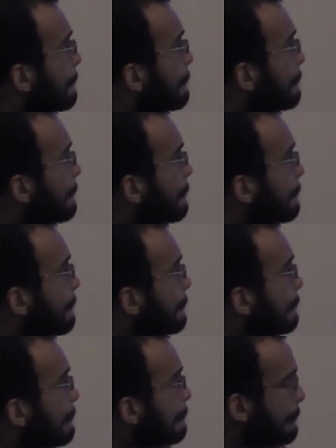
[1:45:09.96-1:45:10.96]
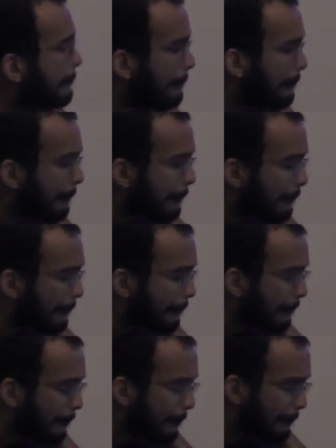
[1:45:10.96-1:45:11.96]
it back.
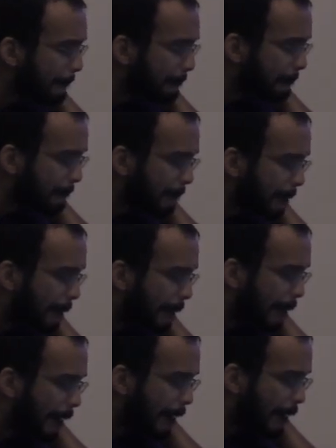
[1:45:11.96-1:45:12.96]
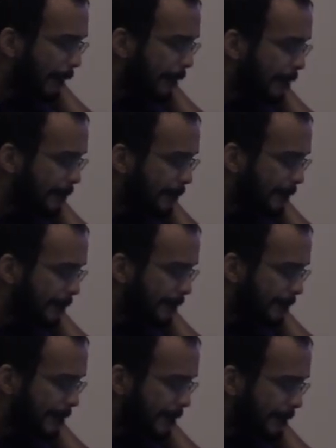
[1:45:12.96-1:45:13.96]
Um. Yeah, and then we were
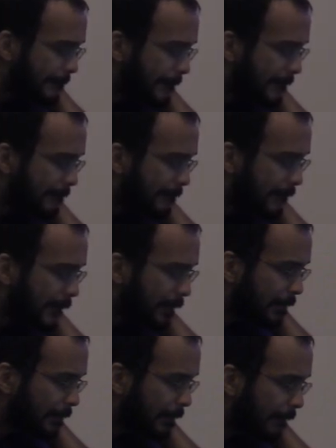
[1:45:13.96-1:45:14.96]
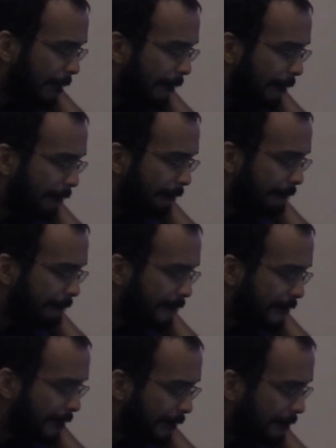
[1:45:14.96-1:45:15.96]
looking at a way to fix that
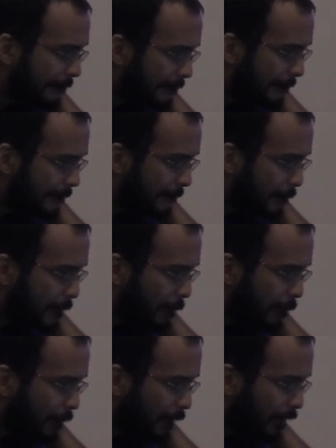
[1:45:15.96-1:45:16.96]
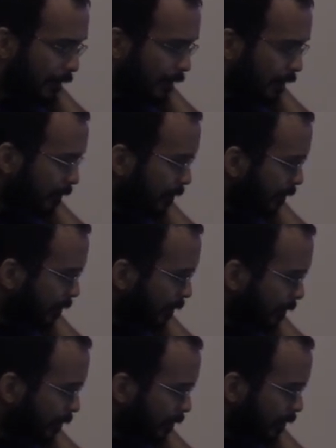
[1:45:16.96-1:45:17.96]
at some point. And I
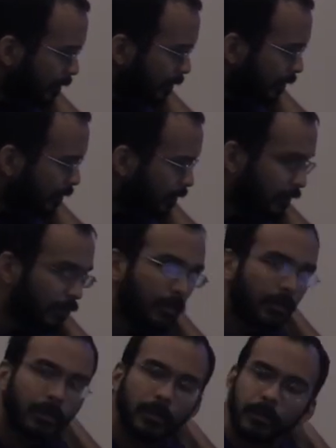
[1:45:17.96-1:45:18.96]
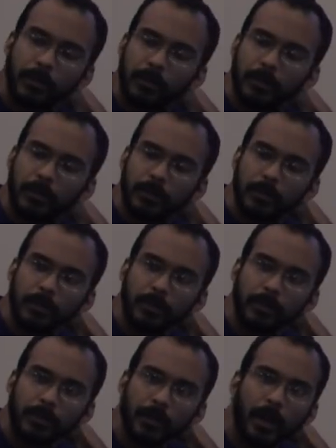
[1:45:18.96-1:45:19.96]
do that's like that's like minimally
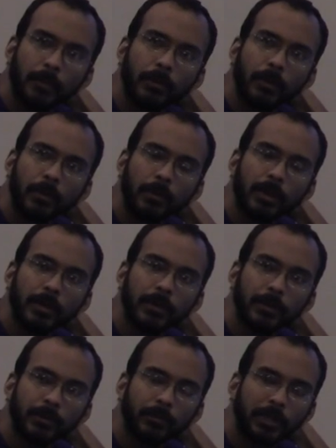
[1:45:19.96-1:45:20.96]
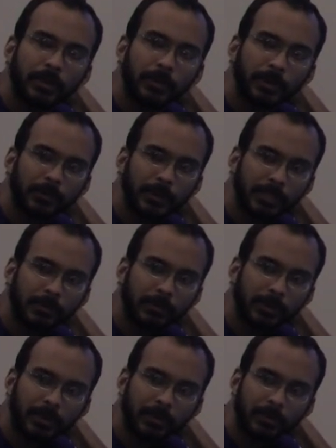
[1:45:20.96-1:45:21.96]
yeah, but no, we wanted to be able to. We need to be able to fix it when
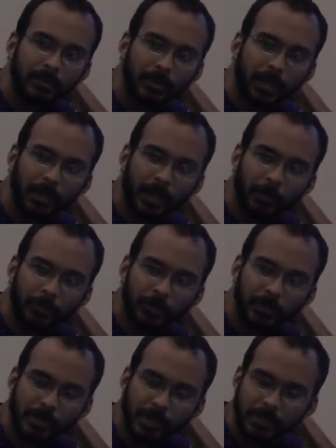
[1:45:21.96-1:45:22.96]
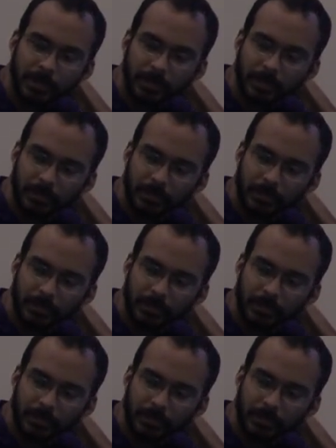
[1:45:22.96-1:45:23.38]
we need to do teleop when we're adjusting.